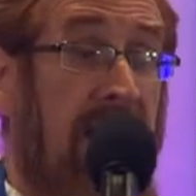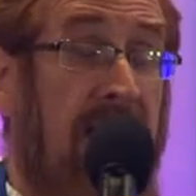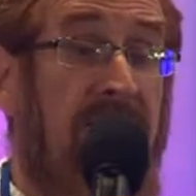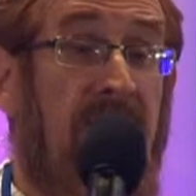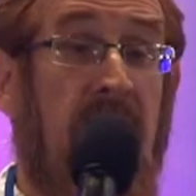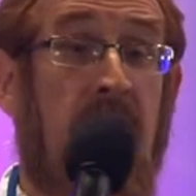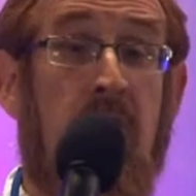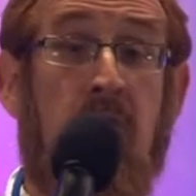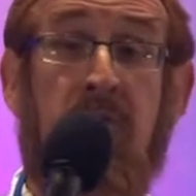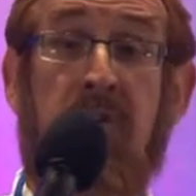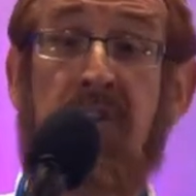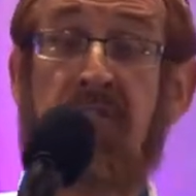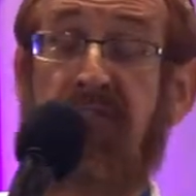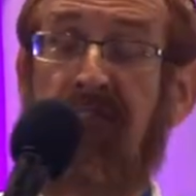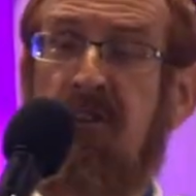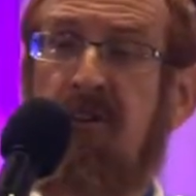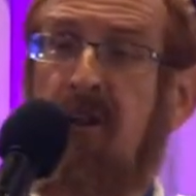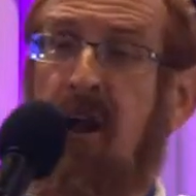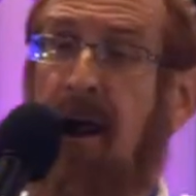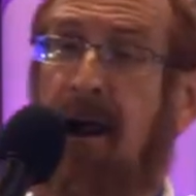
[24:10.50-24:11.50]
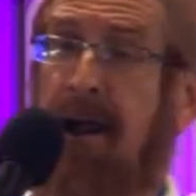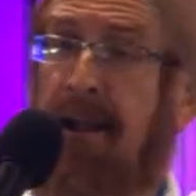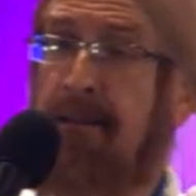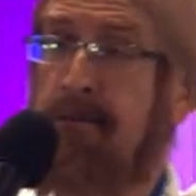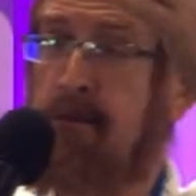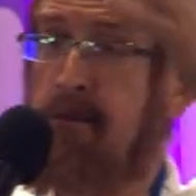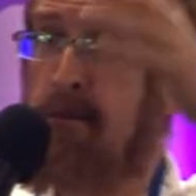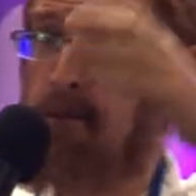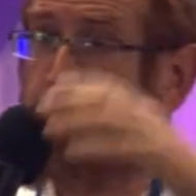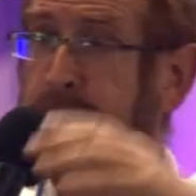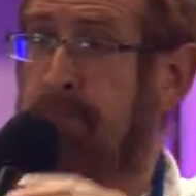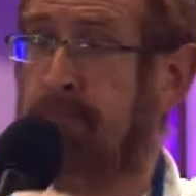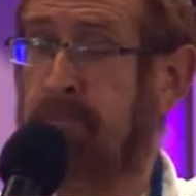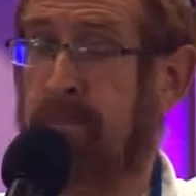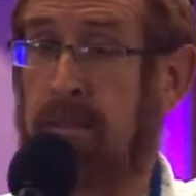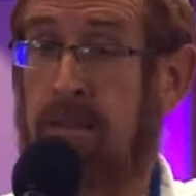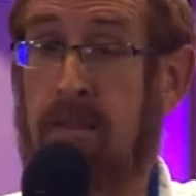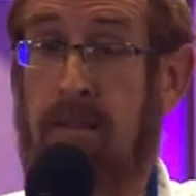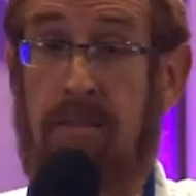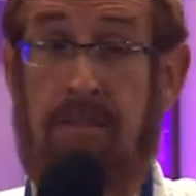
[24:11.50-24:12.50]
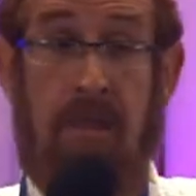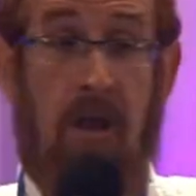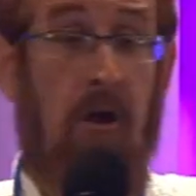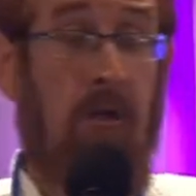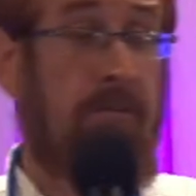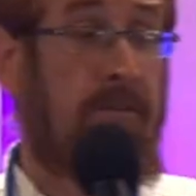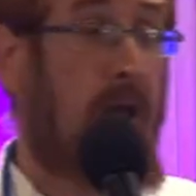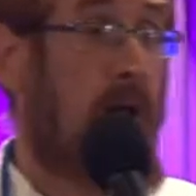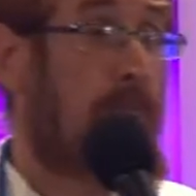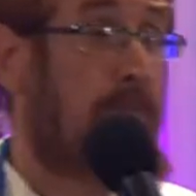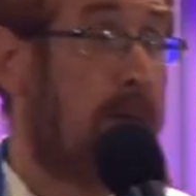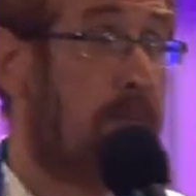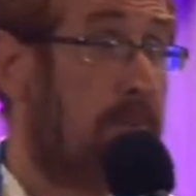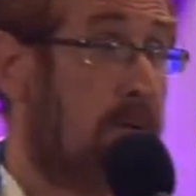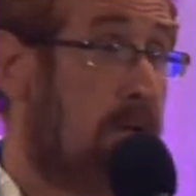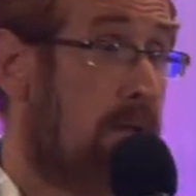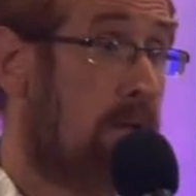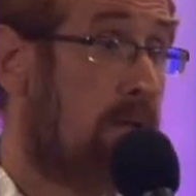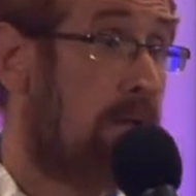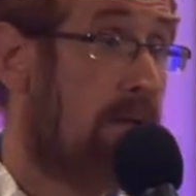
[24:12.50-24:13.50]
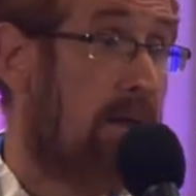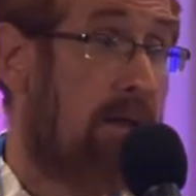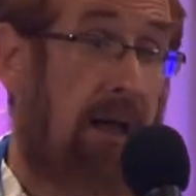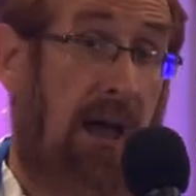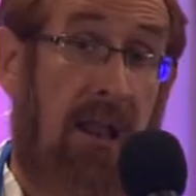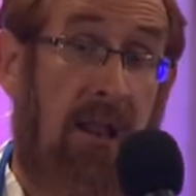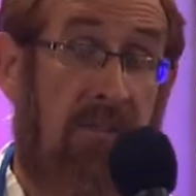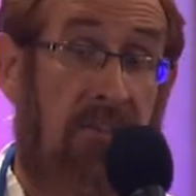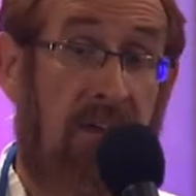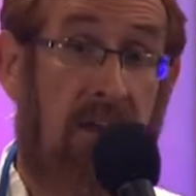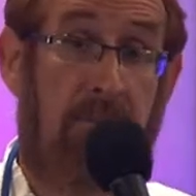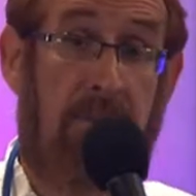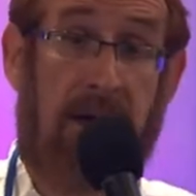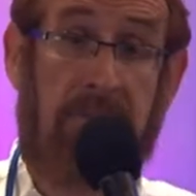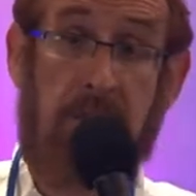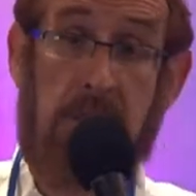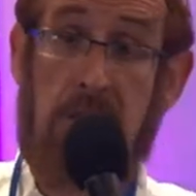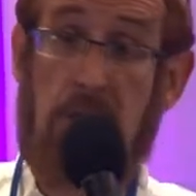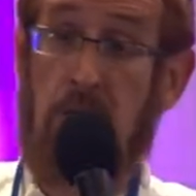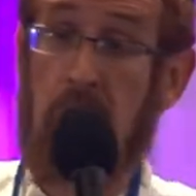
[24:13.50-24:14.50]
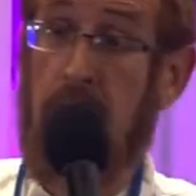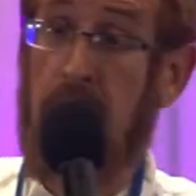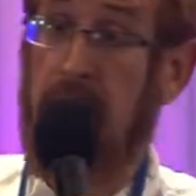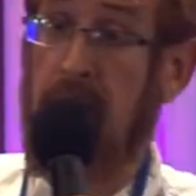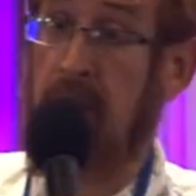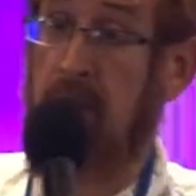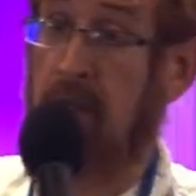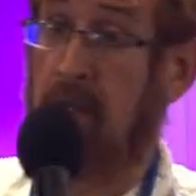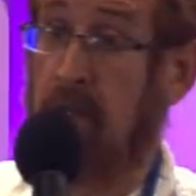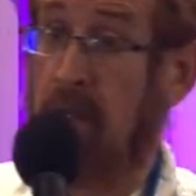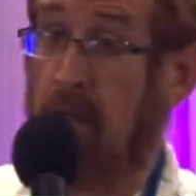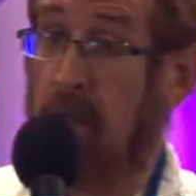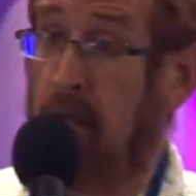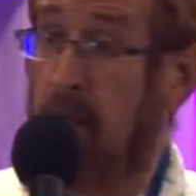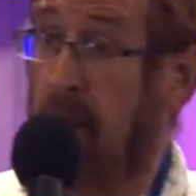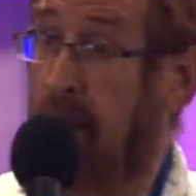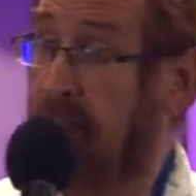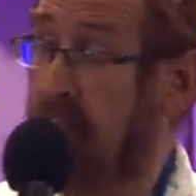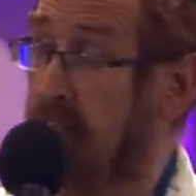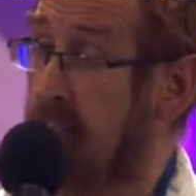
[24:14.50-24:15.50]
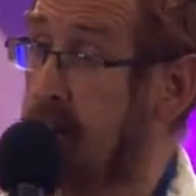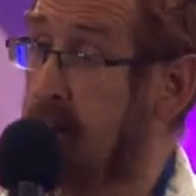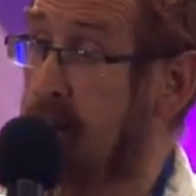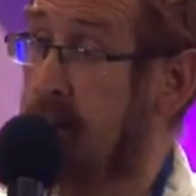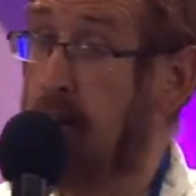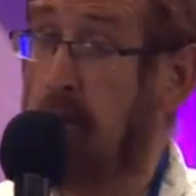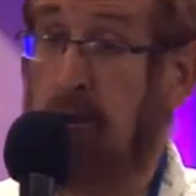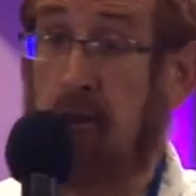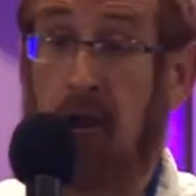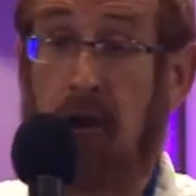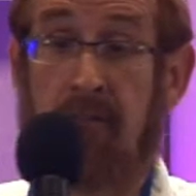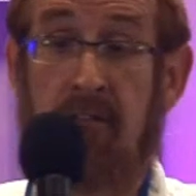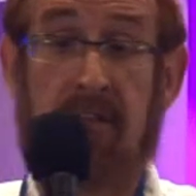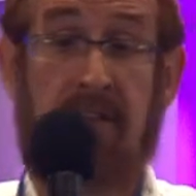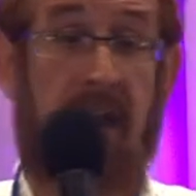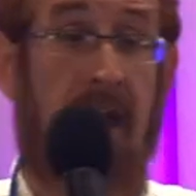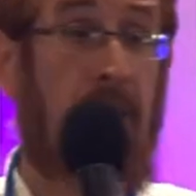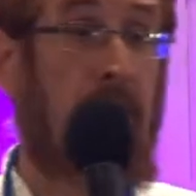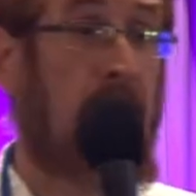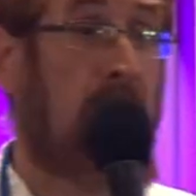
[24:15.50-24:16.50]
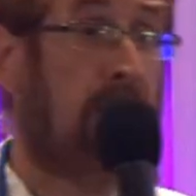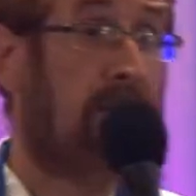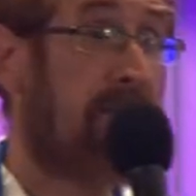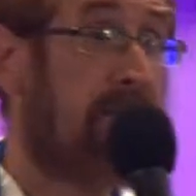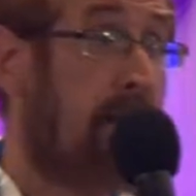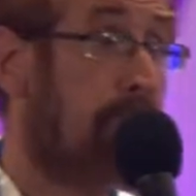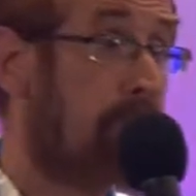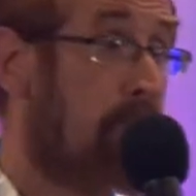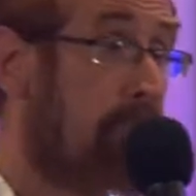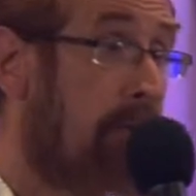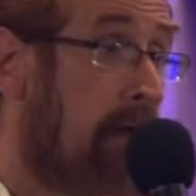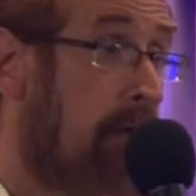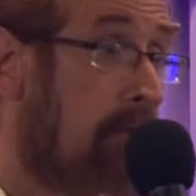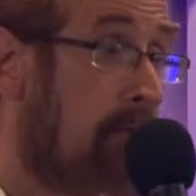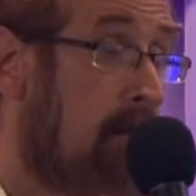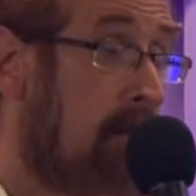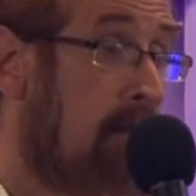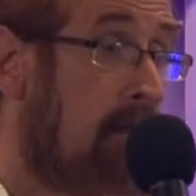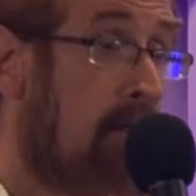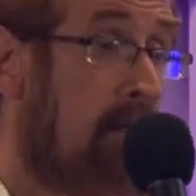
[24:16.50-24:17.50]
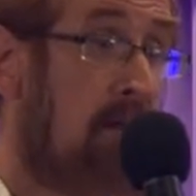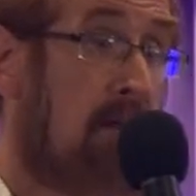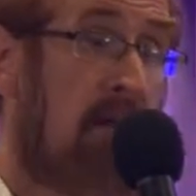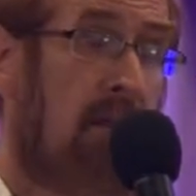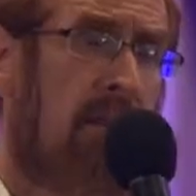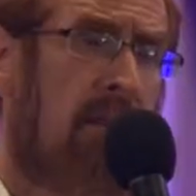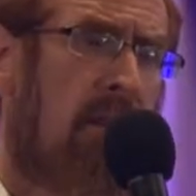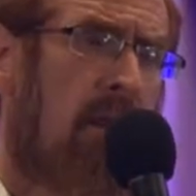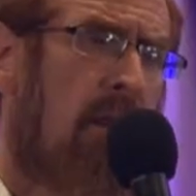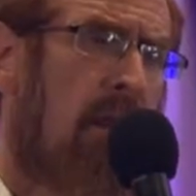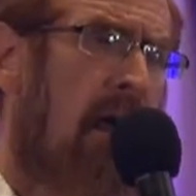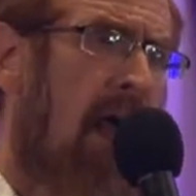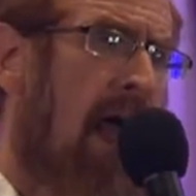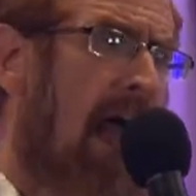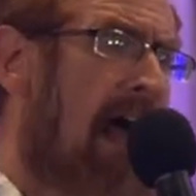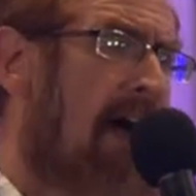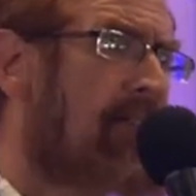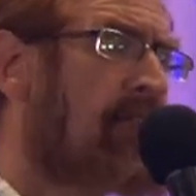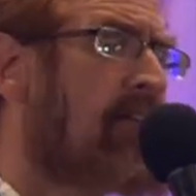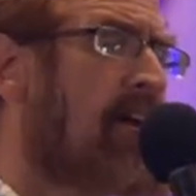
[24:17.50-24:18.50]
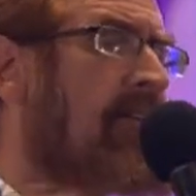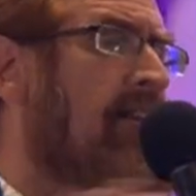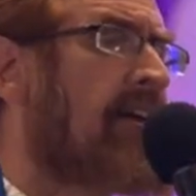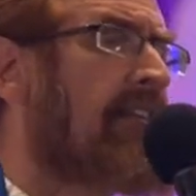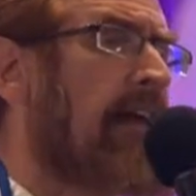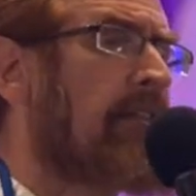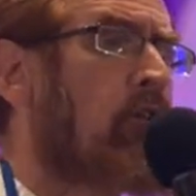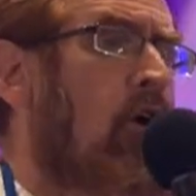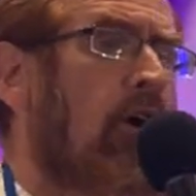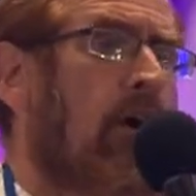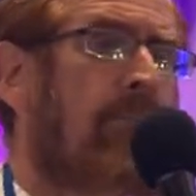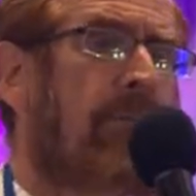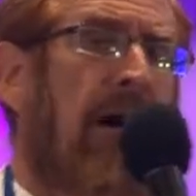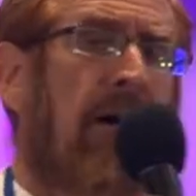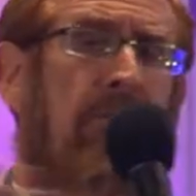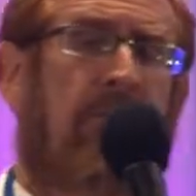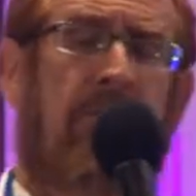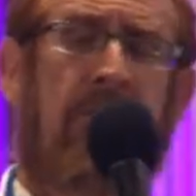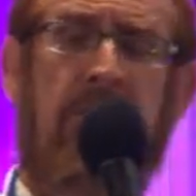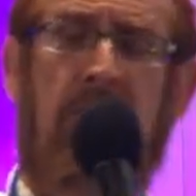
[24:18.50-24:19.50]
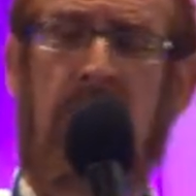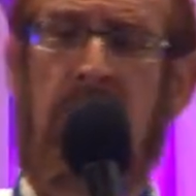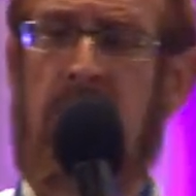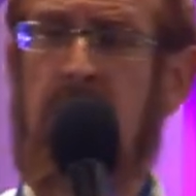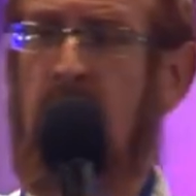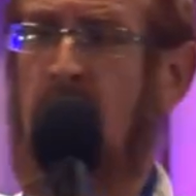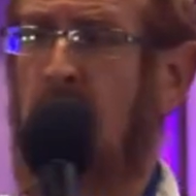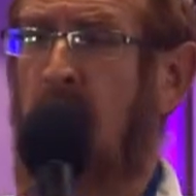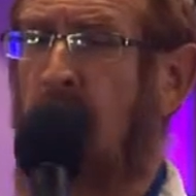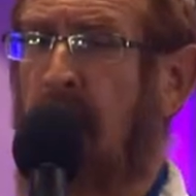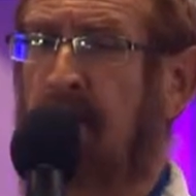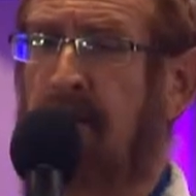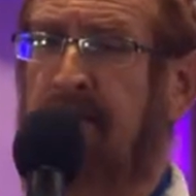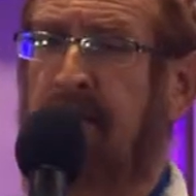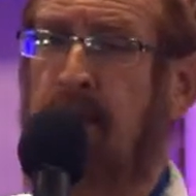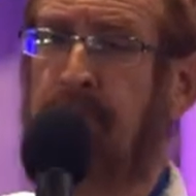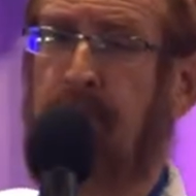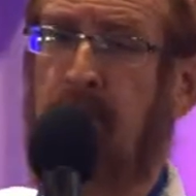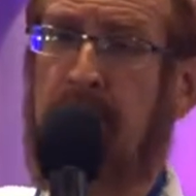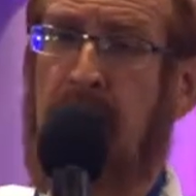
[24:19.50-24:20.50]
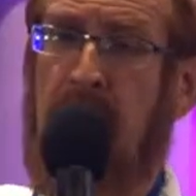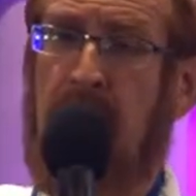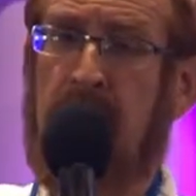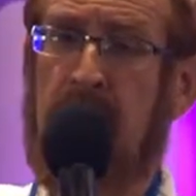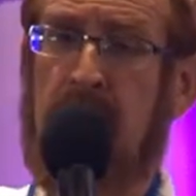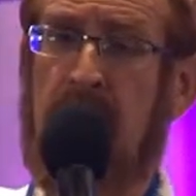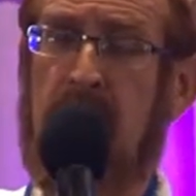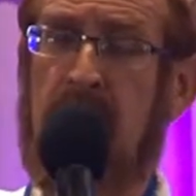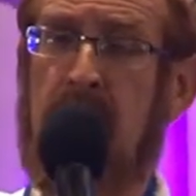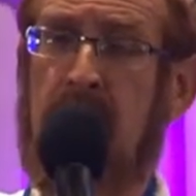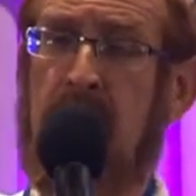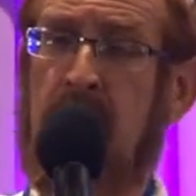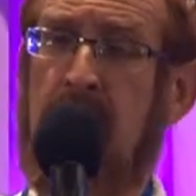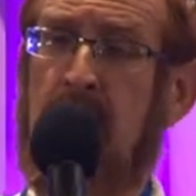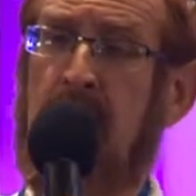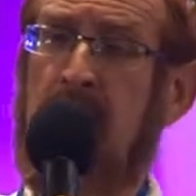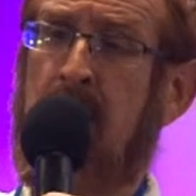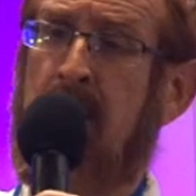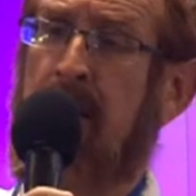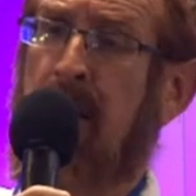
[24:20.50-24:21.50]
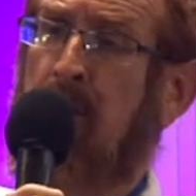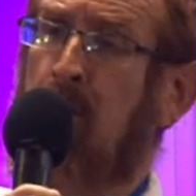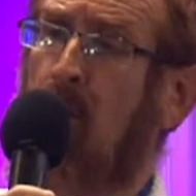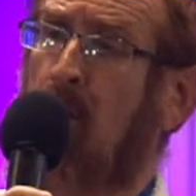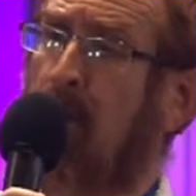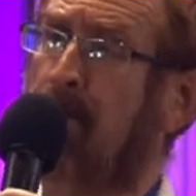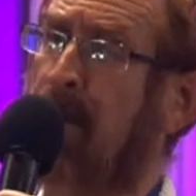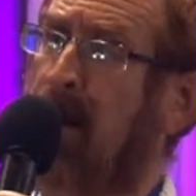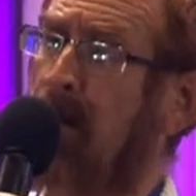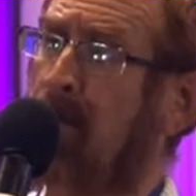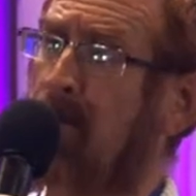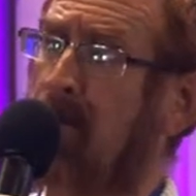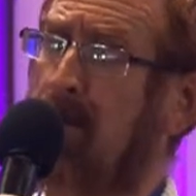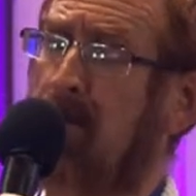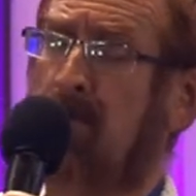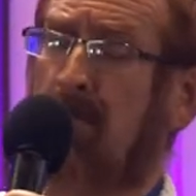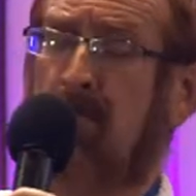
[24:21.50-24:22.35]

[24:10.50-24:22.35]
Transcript: even Christian guides they don't tell people anything about the story of Jesus turning over the tables on the Temple Mount. Everything they talk about on the Temple Mount, they talk about